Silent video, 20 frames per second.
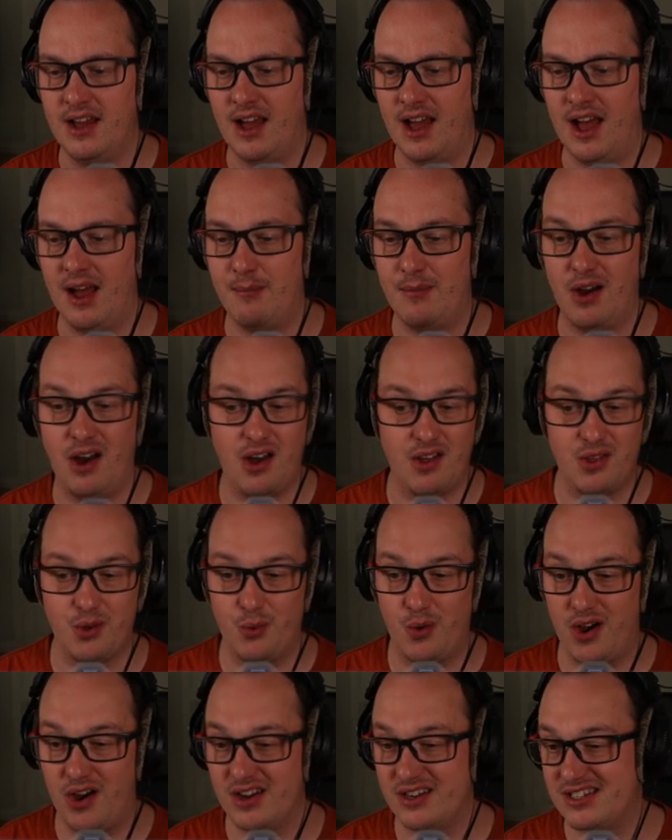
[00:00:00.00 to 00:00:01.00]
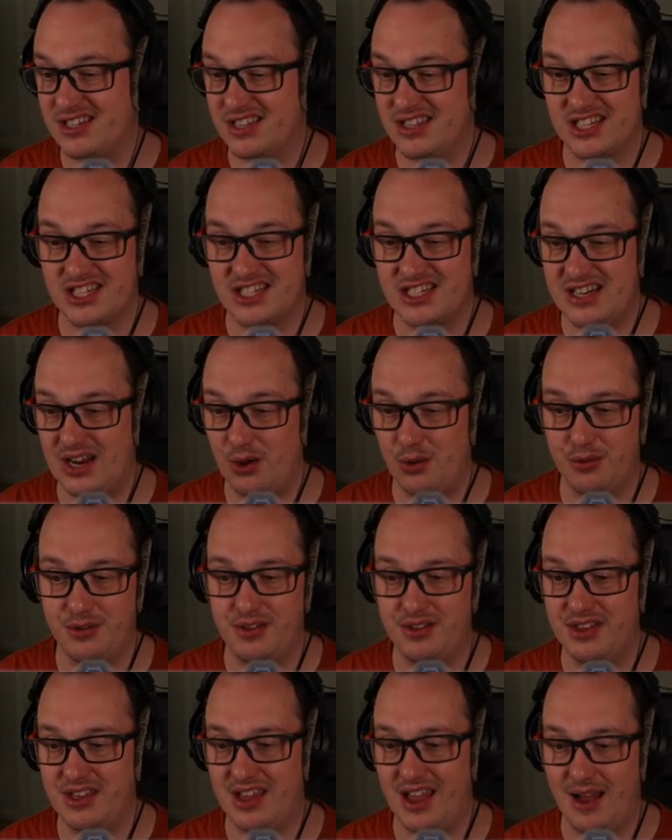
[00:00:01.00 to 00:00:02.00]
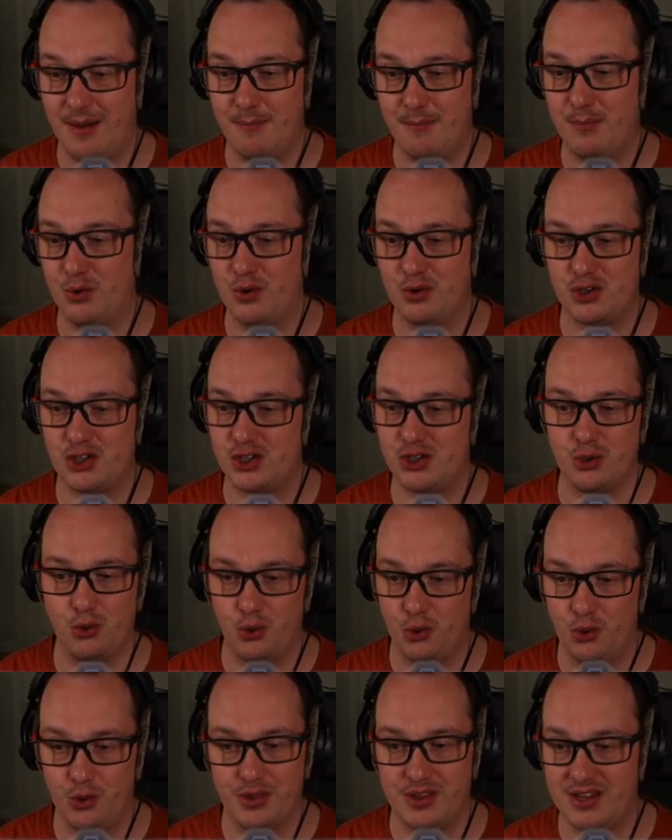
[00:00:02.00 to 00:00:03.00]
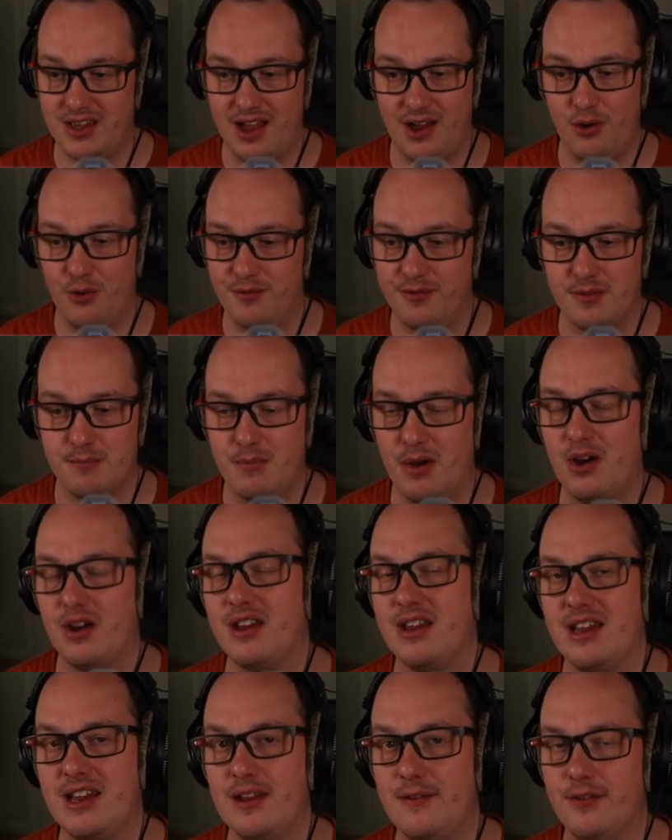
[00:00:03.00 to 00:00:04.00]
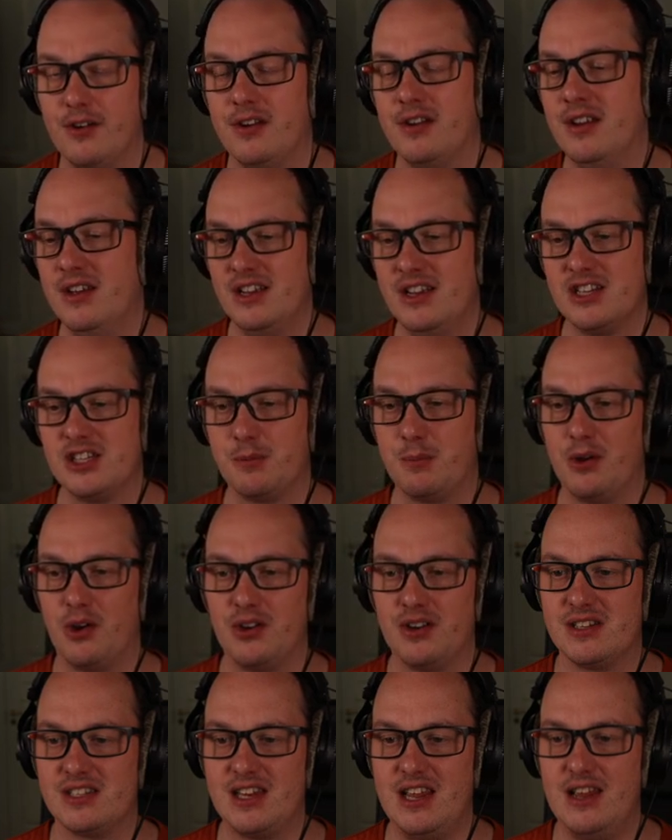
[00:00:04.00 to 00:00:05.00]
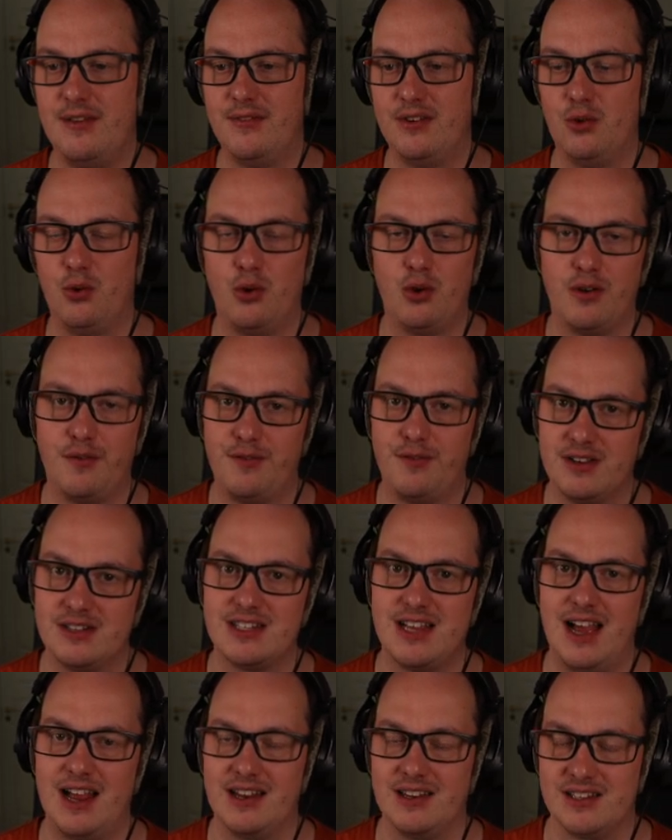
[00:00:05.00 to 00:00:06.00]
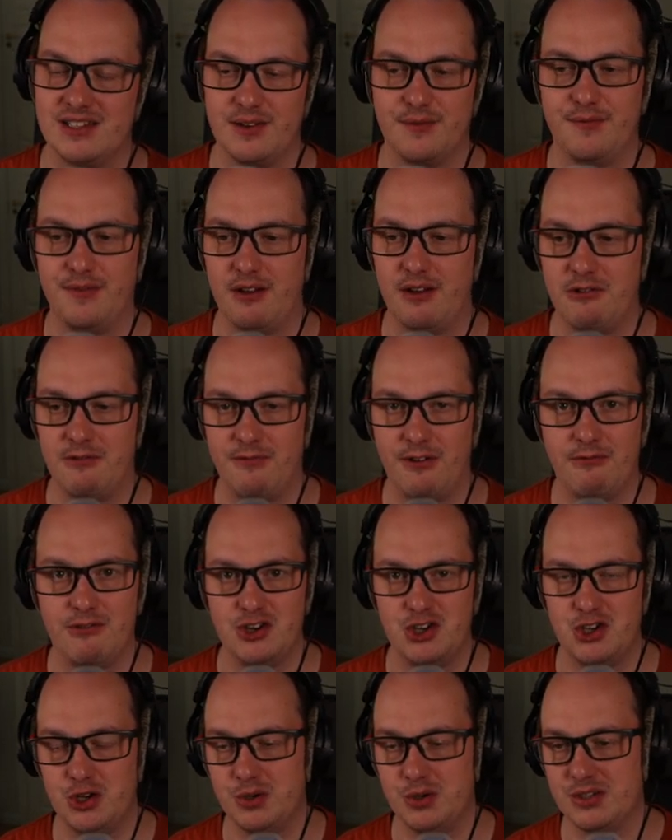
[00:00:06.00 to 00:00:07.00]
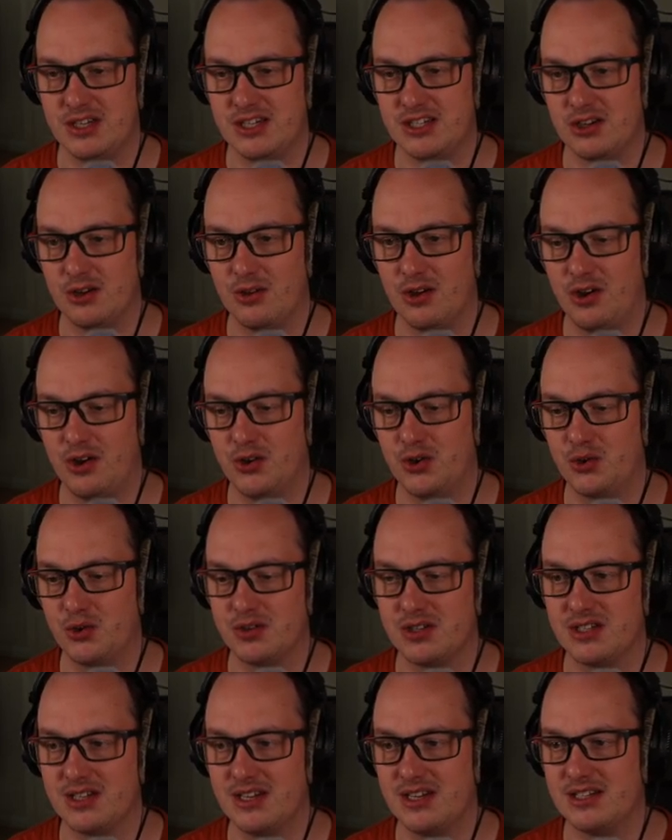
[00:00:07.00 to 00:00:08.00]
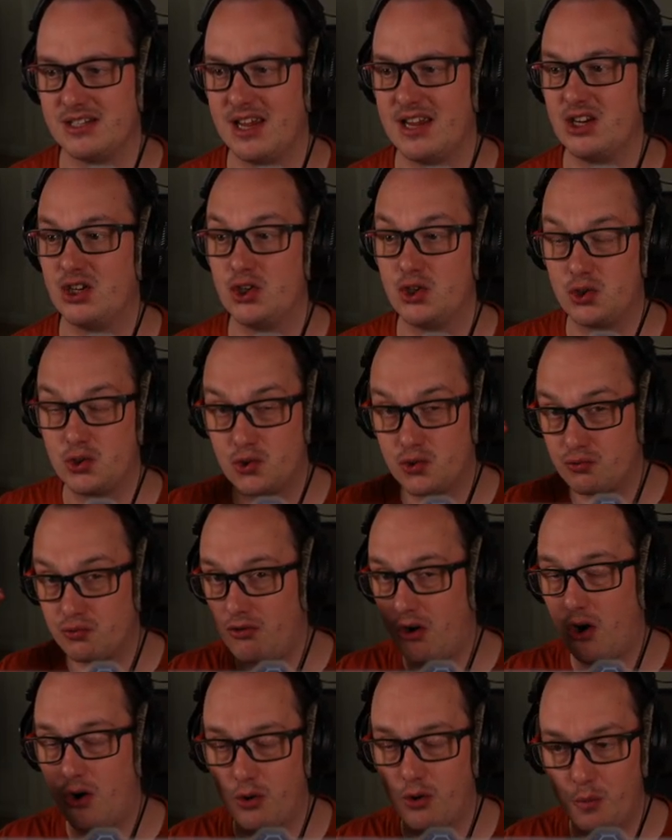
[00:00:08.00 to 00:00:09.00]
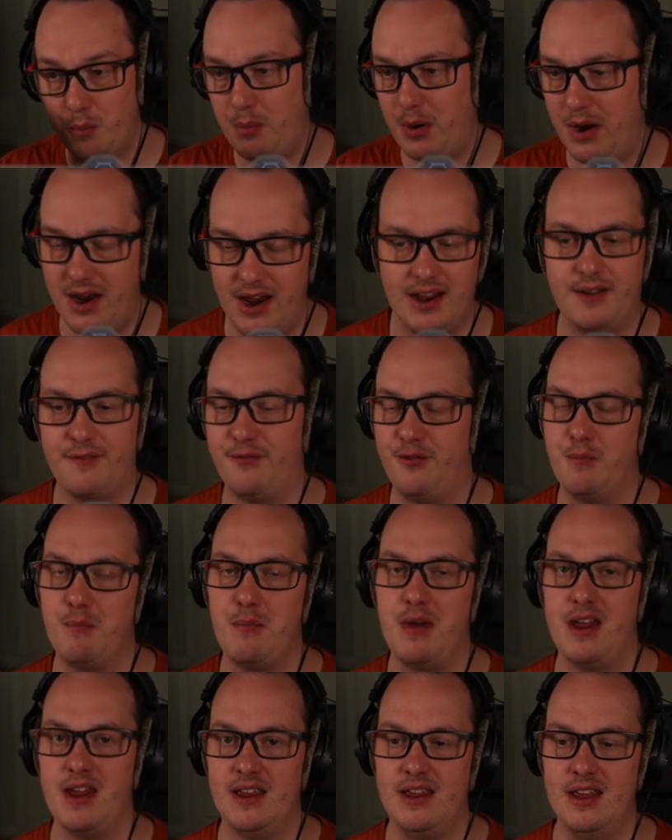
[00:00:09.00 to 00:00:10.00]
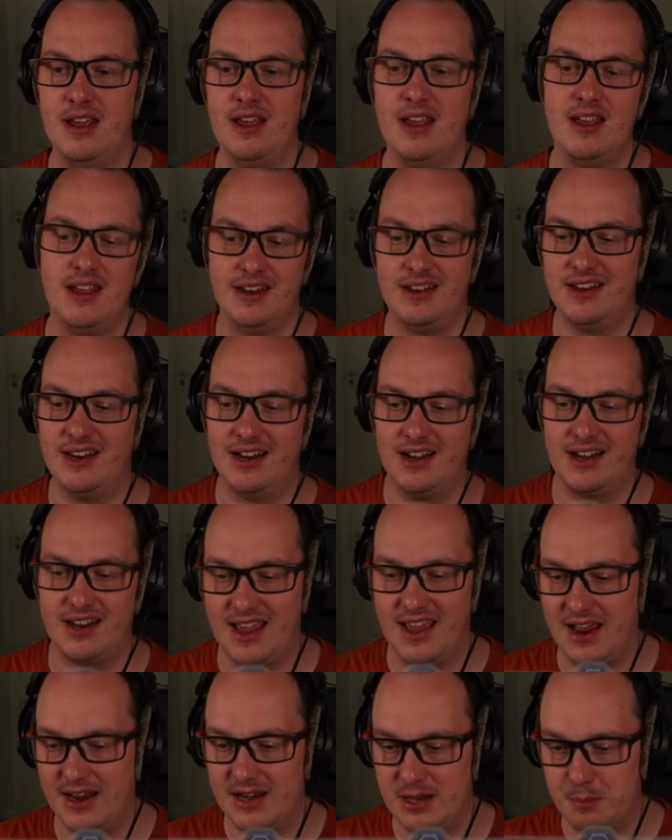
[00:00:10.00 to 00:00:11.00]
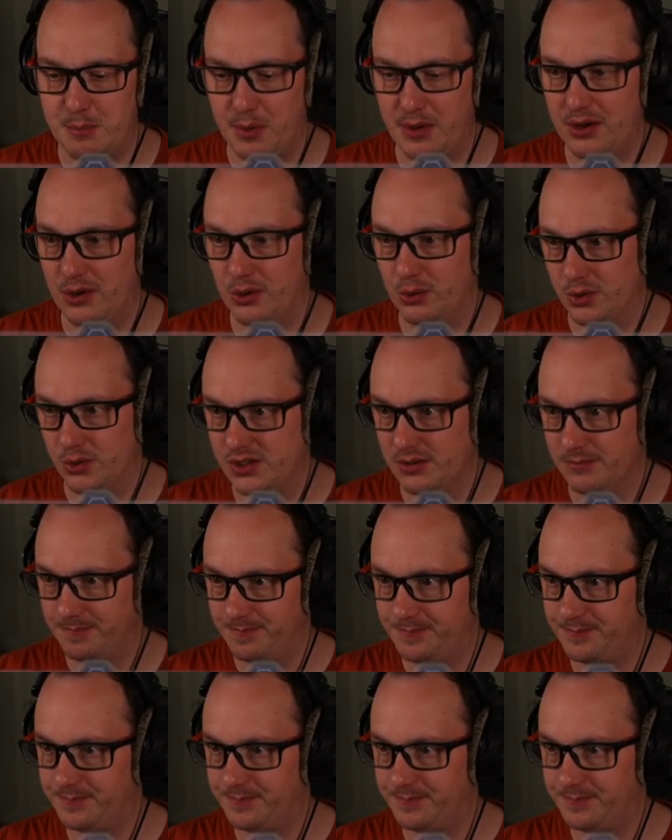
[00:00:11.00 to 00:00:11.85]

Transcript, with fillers: Um, otherwise, the stealth in the ambush or the elven might, even. To be honest, even all of her talents are very, very juicy, so the Huntress is a strong pick for me in nearly any build.